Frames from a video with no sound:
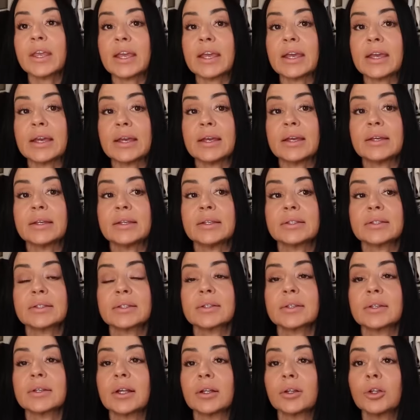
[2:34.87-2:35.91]

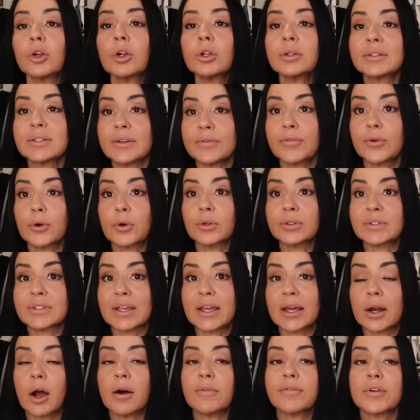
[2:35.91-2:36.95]
is a little difficult to
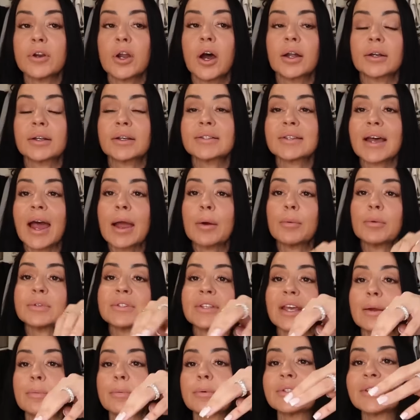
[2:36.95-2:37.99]
get off and on because I
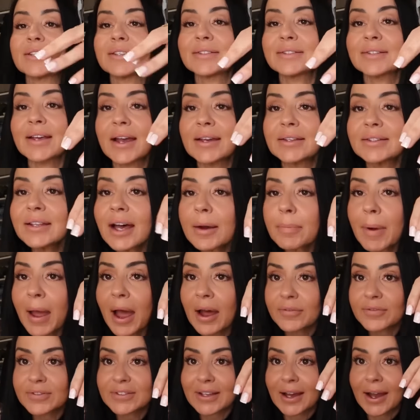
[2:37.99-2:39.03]
was able to size up
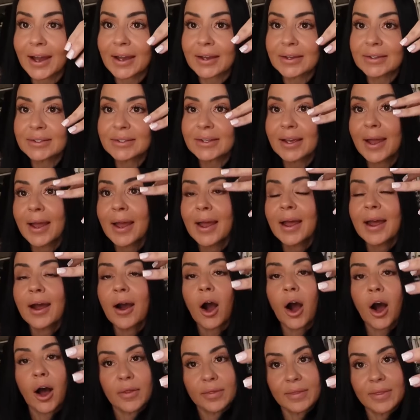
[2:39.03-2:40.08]
half size
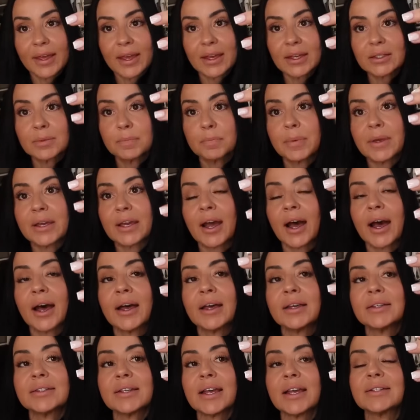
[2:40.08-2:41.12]
on this
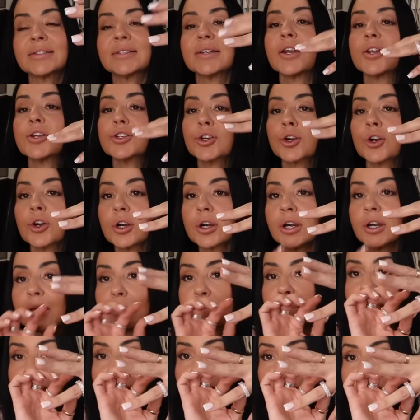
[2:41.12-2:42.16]
because it's an eternity
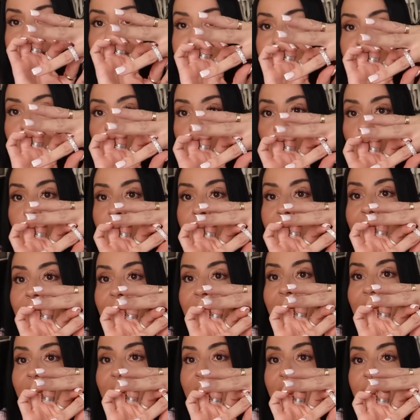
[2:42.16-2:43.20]
band. So
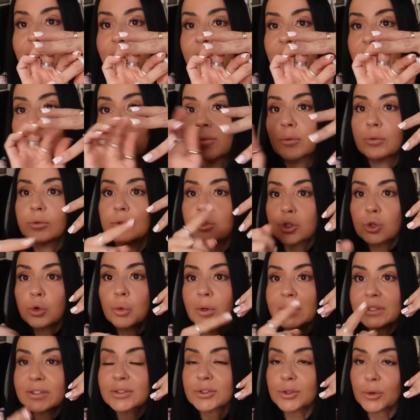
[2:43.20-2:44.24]
if it
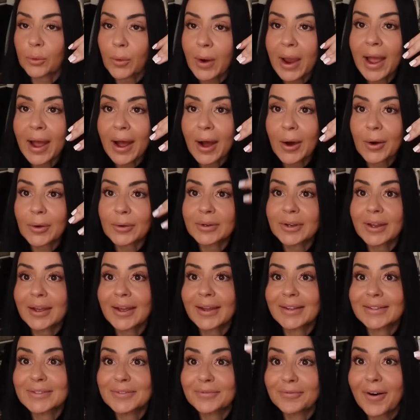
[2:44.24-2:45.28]
twists around,
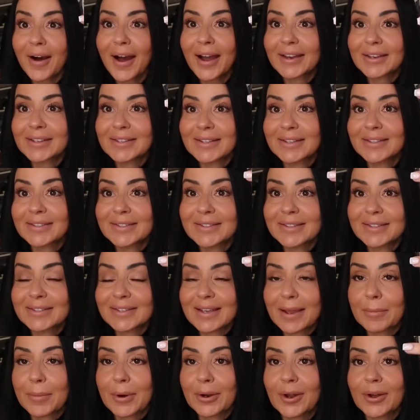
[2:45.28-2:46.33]
it's fine because it's the
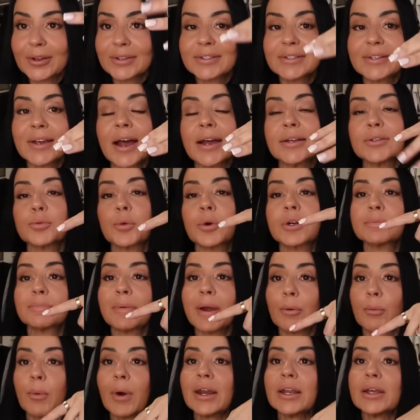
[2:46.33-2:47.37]
same on all sides. Whereas
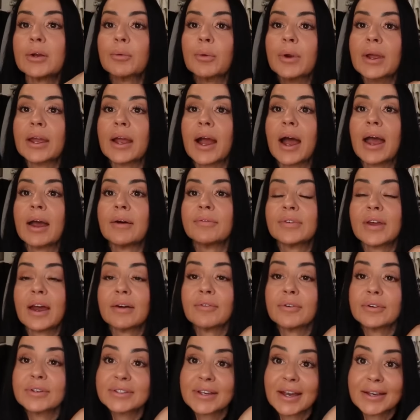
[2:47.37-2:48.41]
my wedding ring, I have to
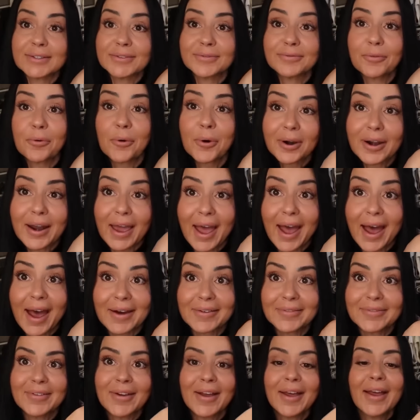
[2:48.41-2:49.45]
have a size
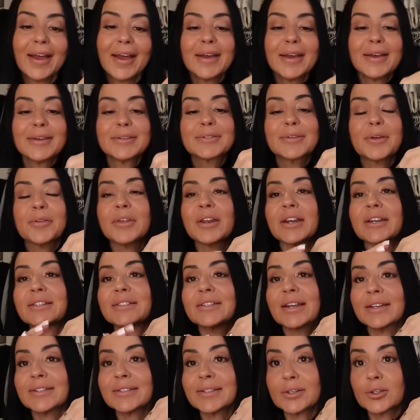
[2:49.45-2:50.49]
4.5 so that it
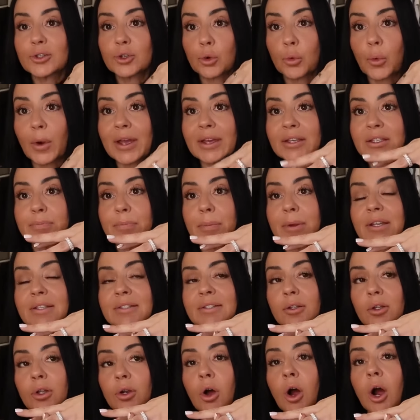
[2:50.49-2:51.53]
doesn't twist, but
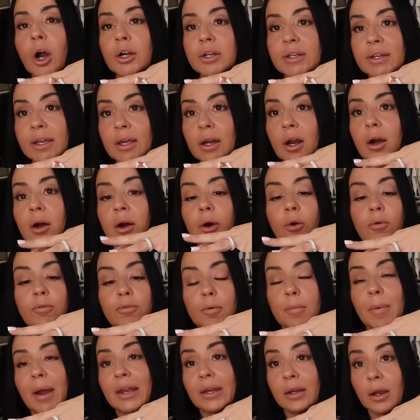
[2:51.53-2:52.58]
it's a little hard to get
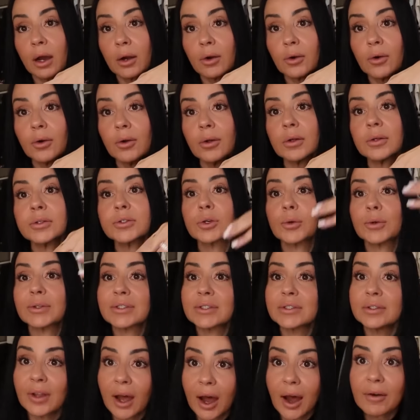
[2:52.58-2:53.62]
over my knuckle. So
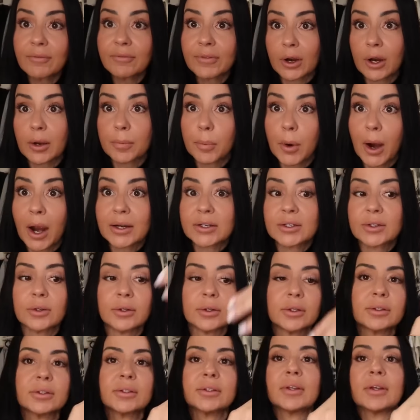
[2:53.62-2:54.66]
it's not very
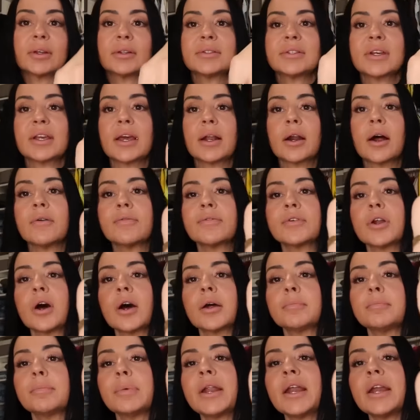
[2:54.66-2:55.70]
practical to get off and
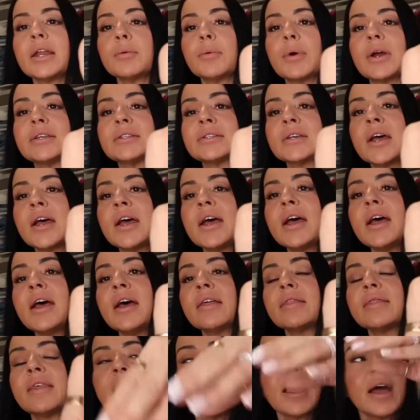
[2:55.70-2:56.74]
on. But anyways,
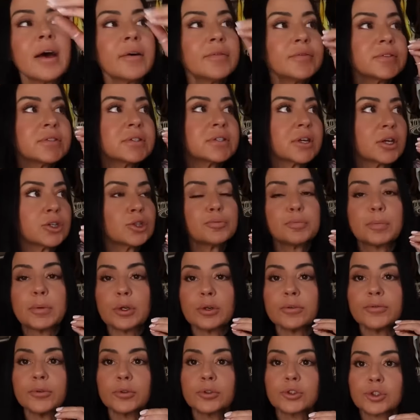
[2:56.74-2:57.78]
they have such
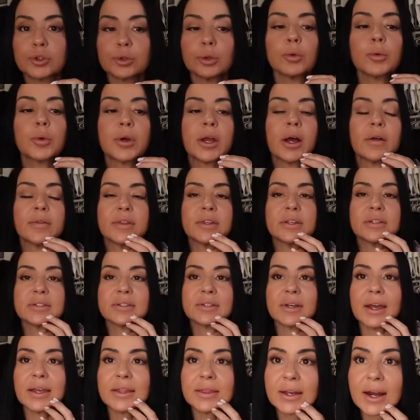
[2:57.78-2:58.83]
beautiful jewelry on this
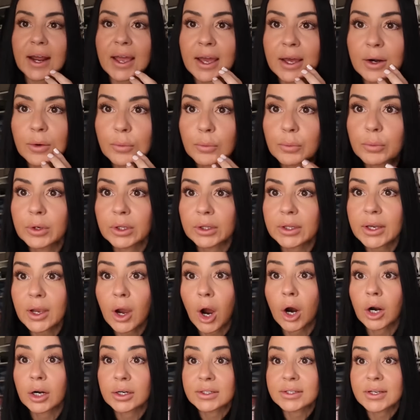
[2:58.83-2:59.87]
site that I had a really
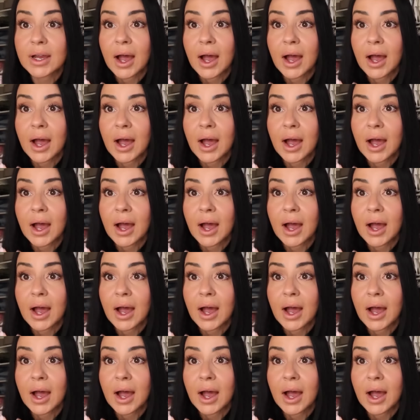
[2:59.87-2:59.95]
hard